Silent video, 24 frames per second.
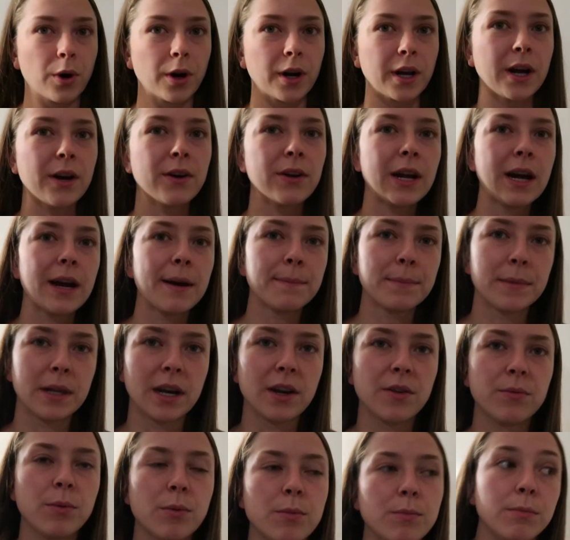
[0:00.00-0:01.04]
workout app that
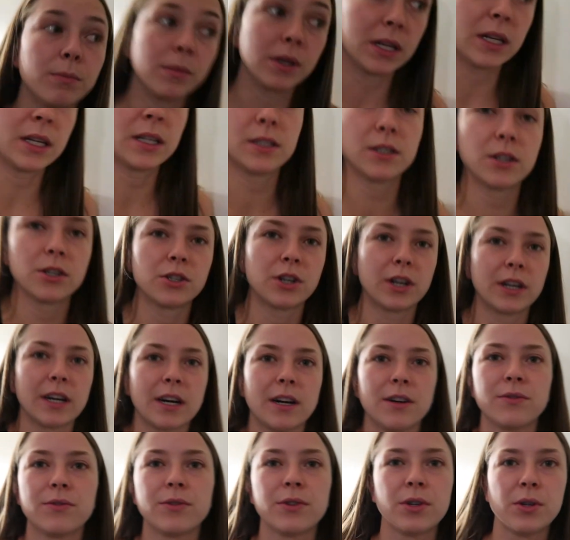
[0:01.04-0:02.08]
I've been meaning to try
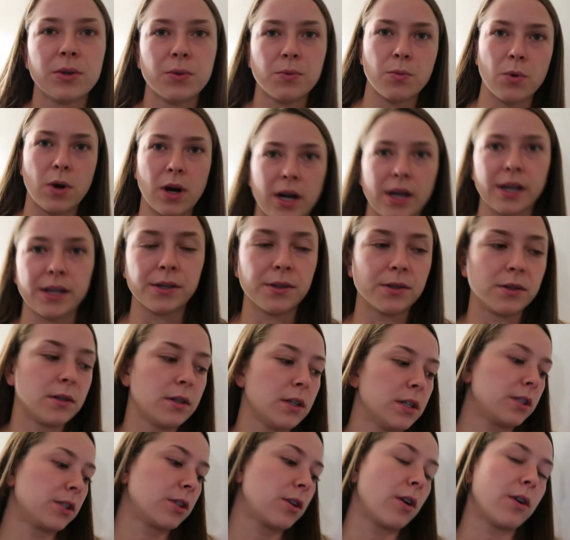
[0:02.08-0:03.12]
out for a while.
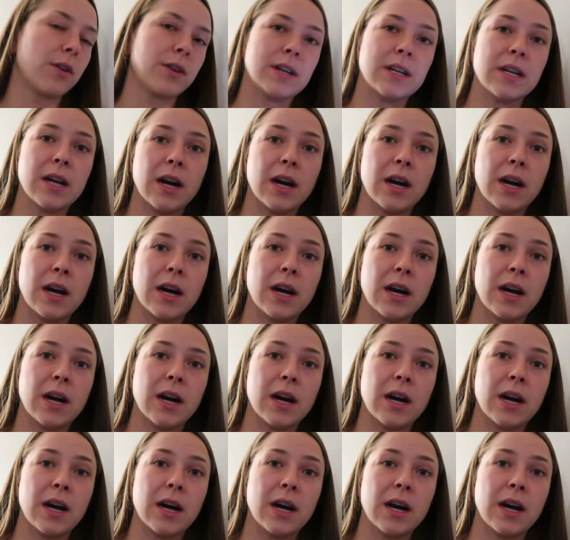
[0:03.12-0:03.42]
It's called